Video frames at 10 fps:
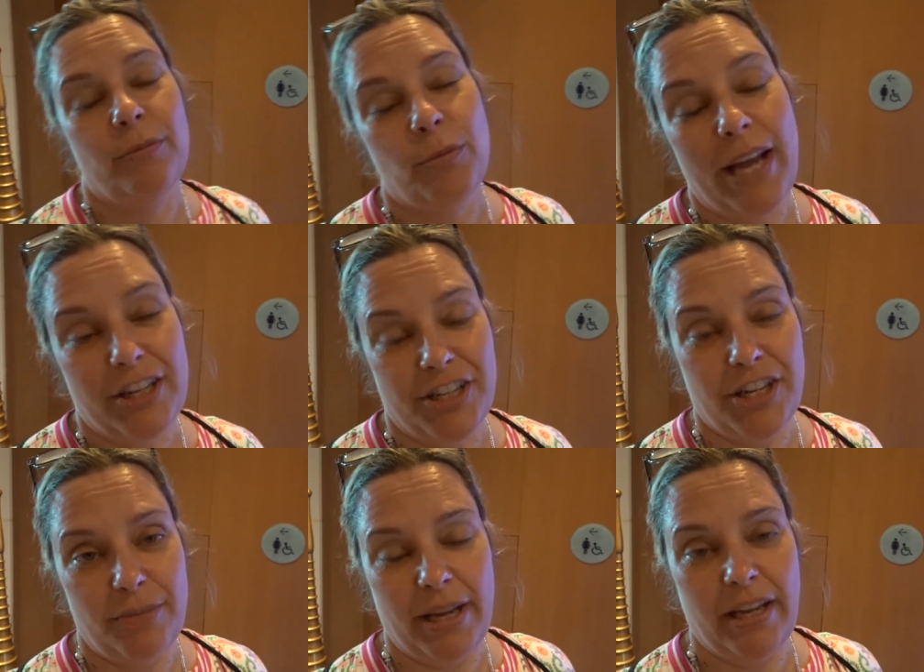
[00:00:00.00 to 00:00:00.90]
we actually
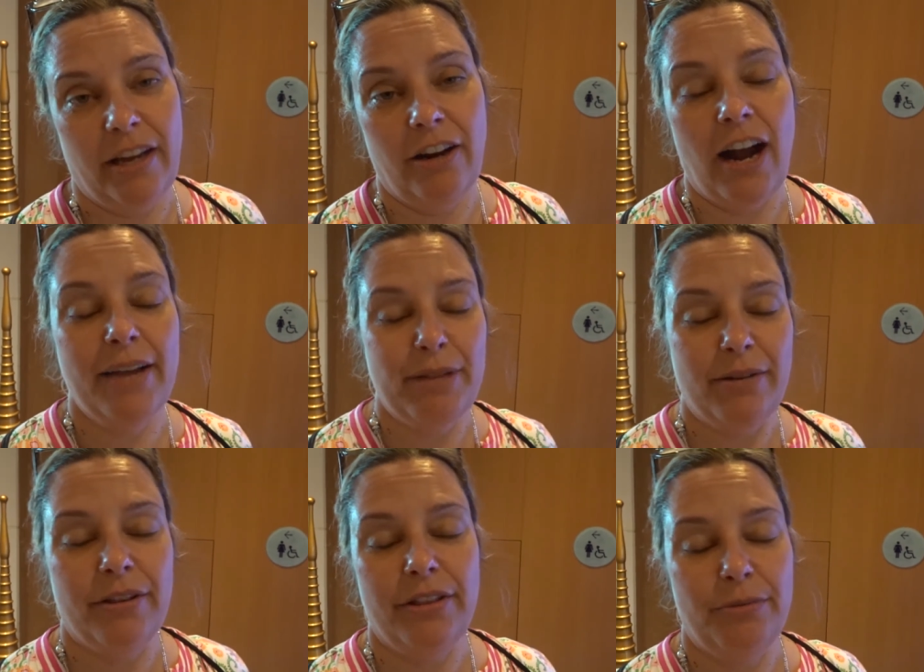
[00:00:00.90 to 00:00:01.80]
started making, or I mean,
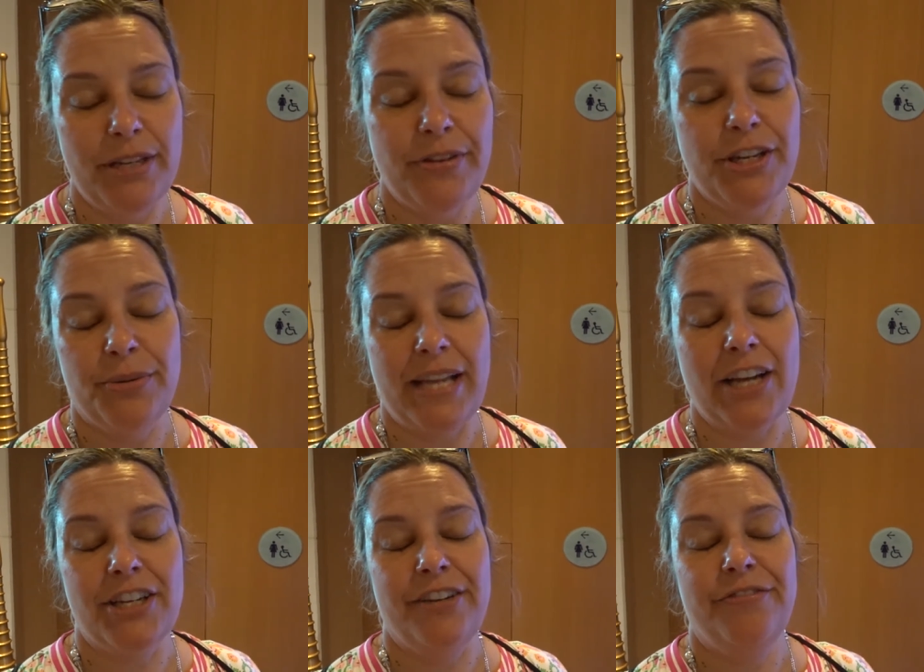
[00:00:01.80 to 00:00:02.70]
the reservation was
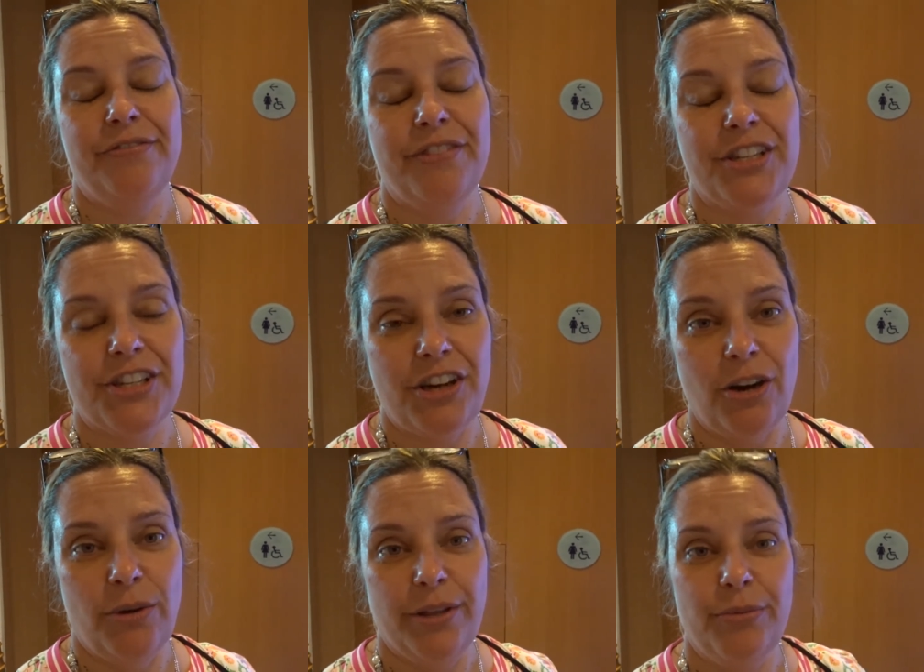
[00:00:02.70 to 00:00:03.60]
actually to
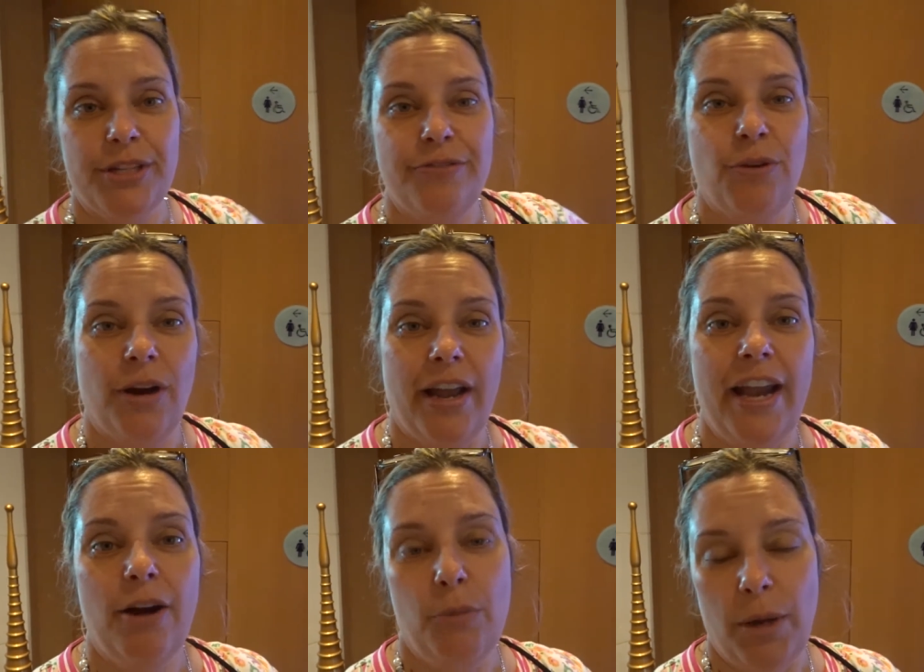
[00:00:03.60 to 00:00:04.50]
start with was for a
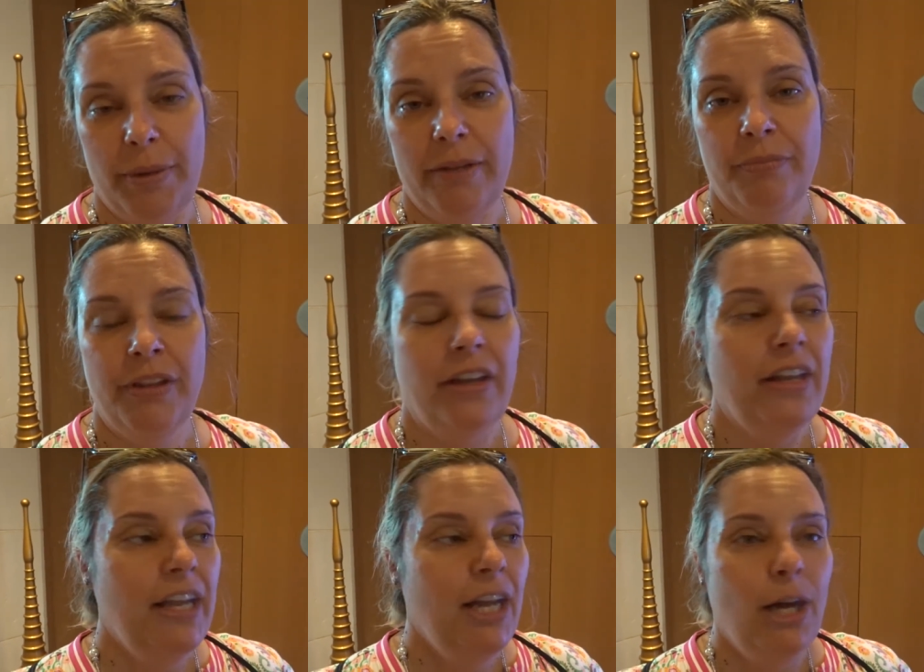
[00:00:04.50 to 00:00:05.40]
hair appointment.
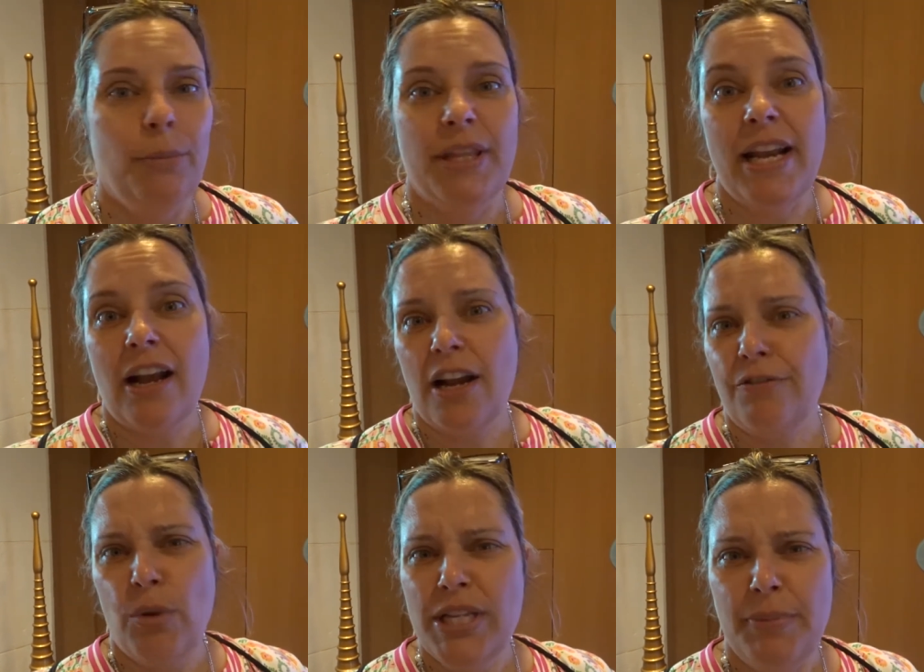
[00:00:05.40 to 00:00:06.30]
But then I got a
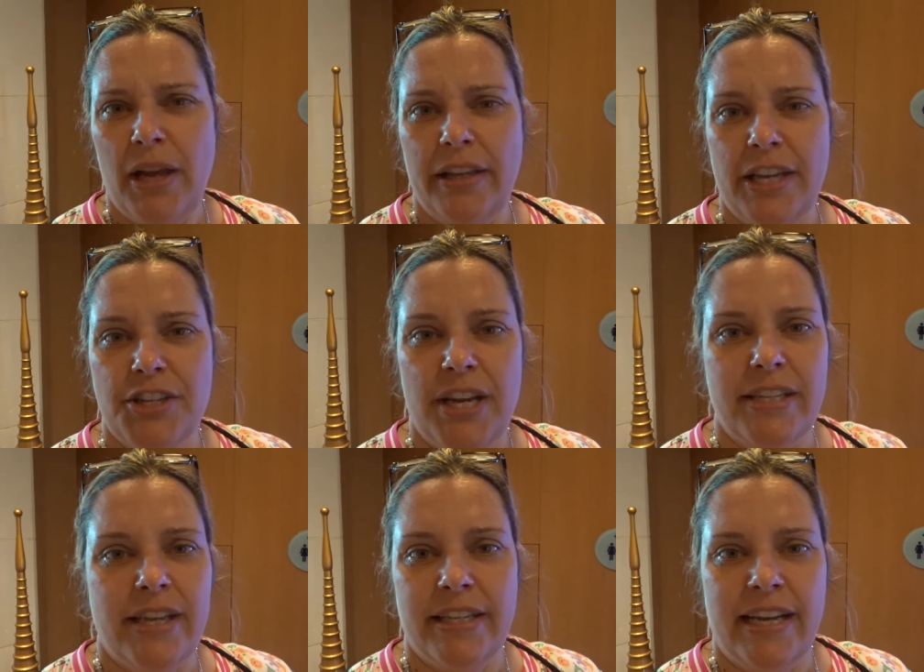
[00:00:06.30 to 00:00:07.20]
voicemail yesterday
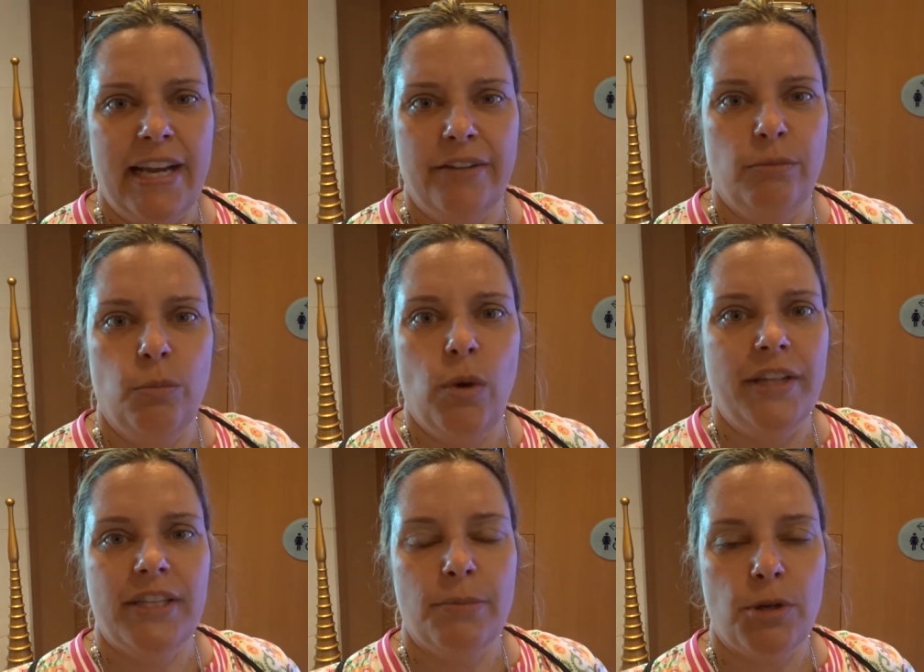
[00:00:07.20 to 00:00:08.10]
saying that I had
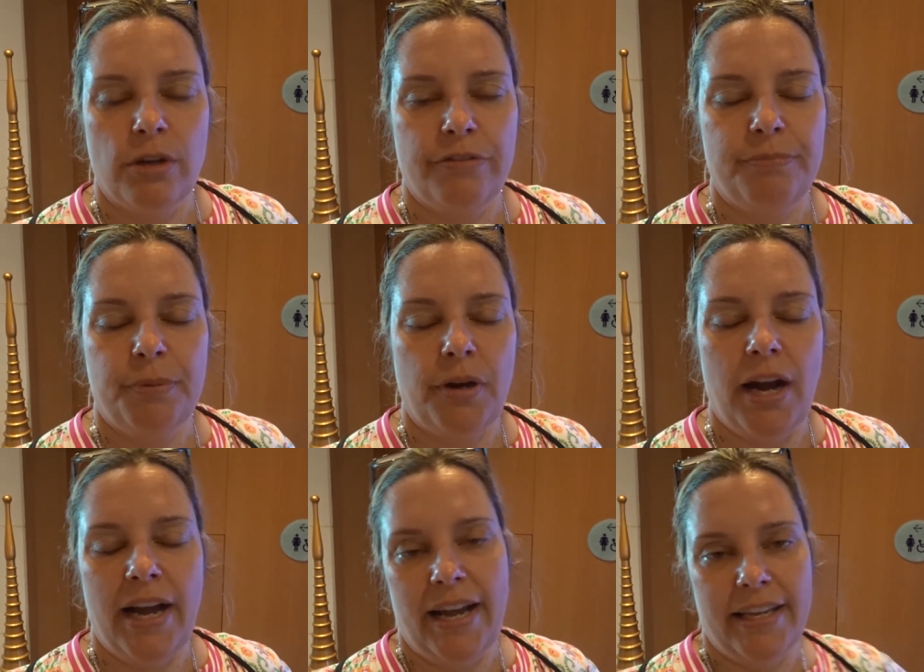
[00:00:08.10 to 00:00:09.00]
won some sort of
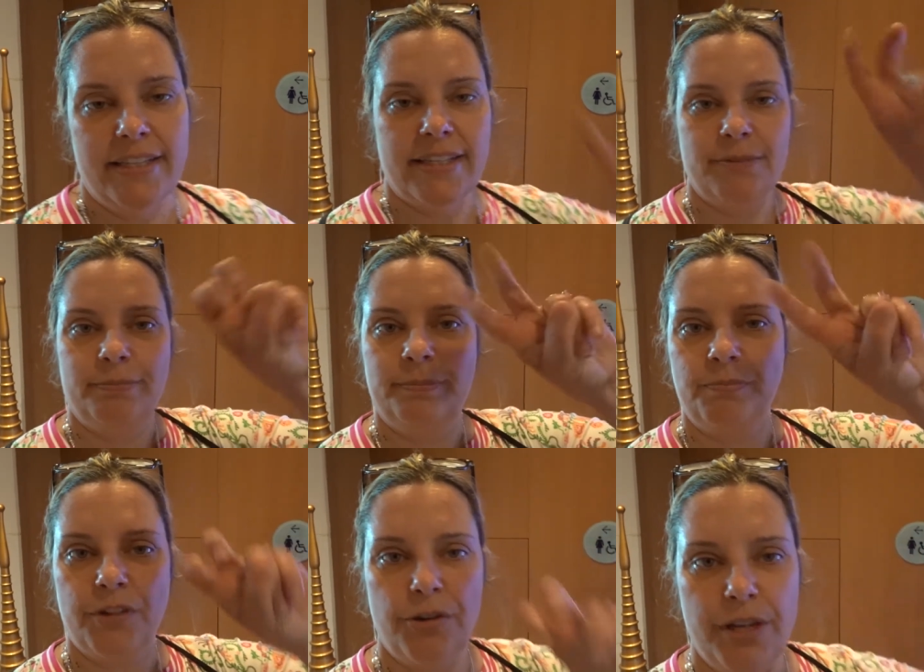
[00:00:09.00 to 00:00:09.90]
prize,
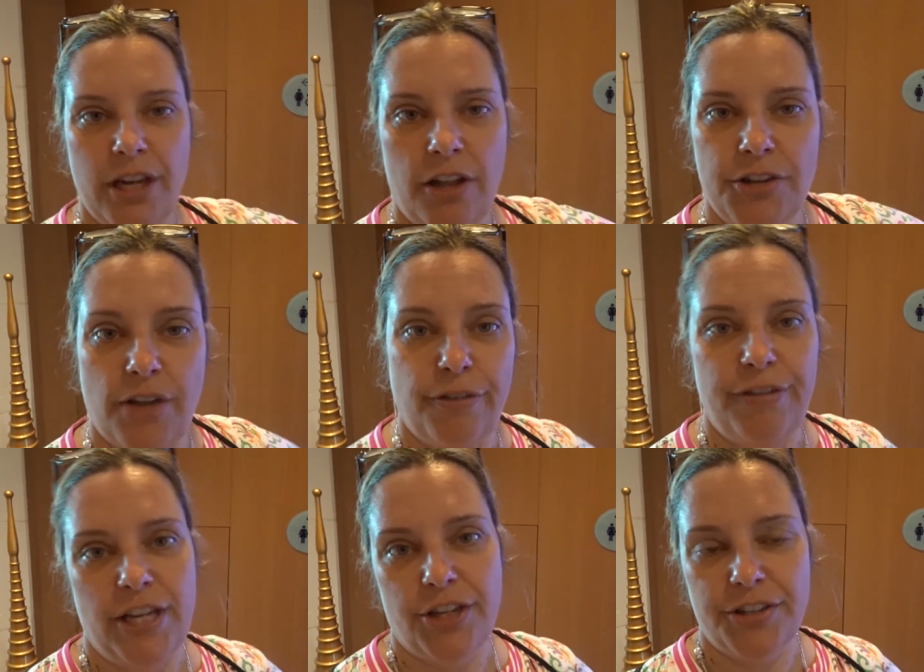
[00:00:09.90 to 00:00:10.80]
$30 off a
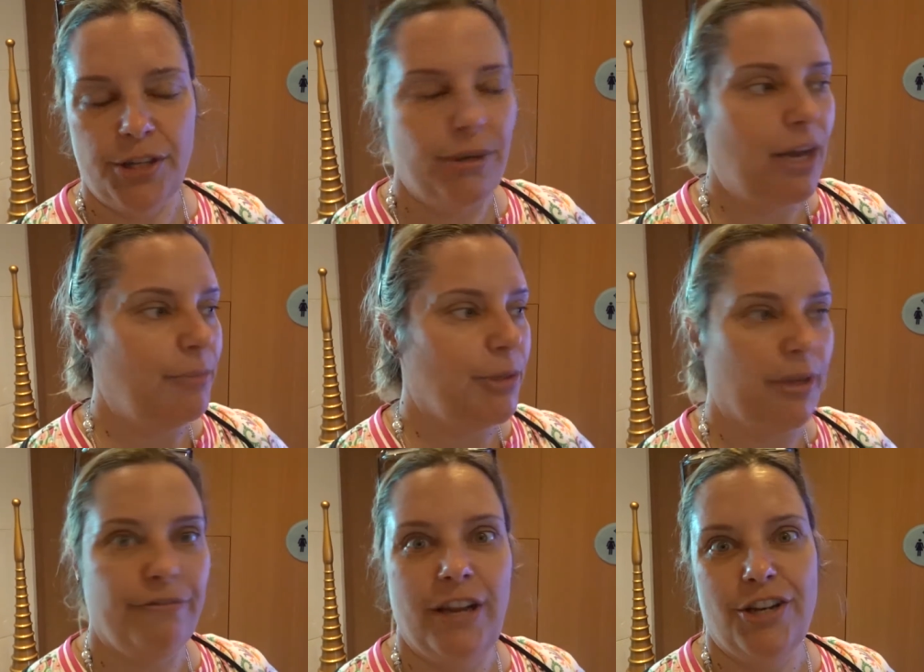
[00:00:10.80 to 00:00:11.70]
facial. So now I'm doing
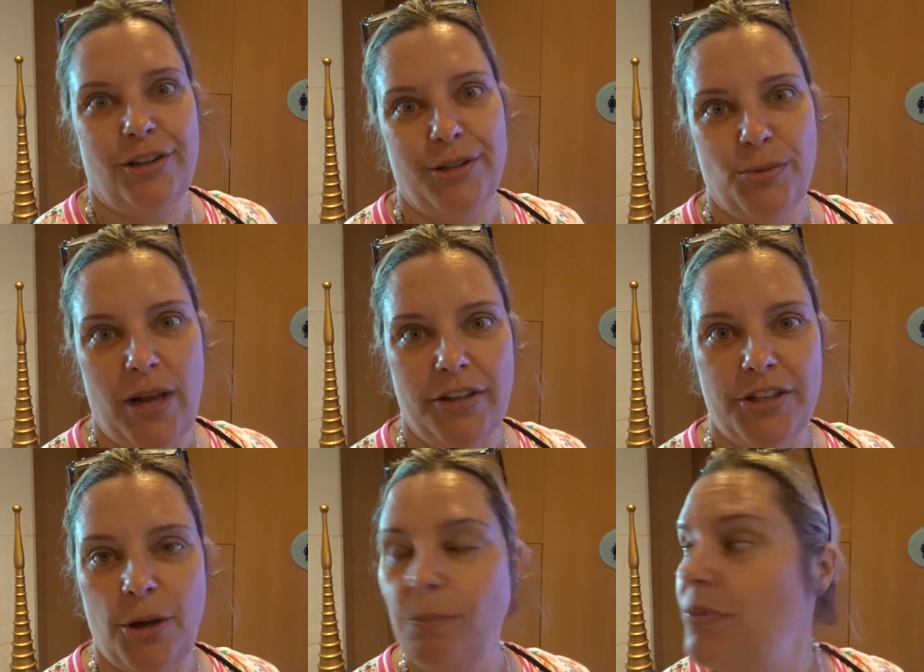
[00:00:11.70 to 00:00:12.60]
a facial as well.
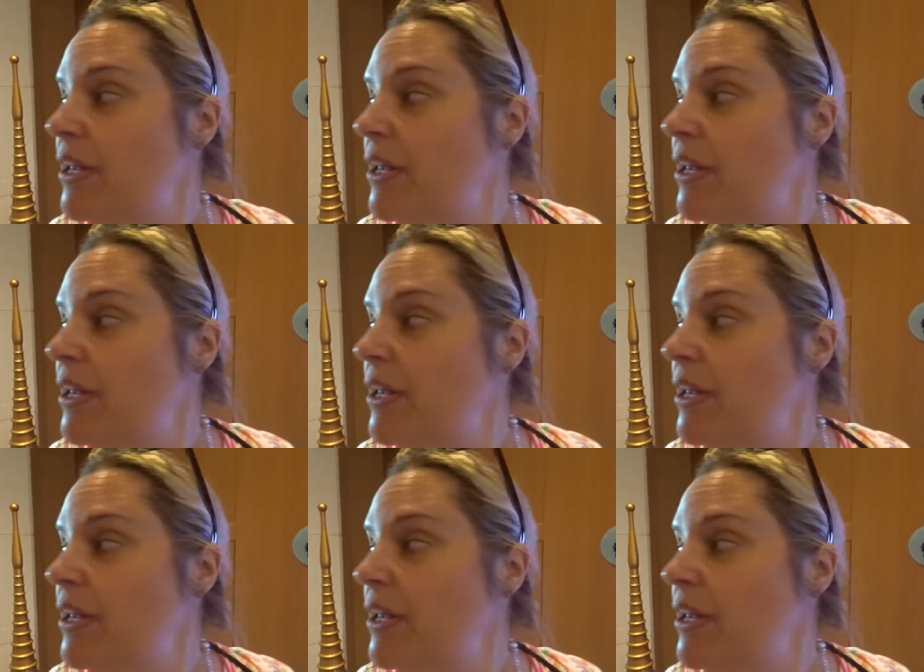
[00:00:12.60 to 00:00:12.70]
So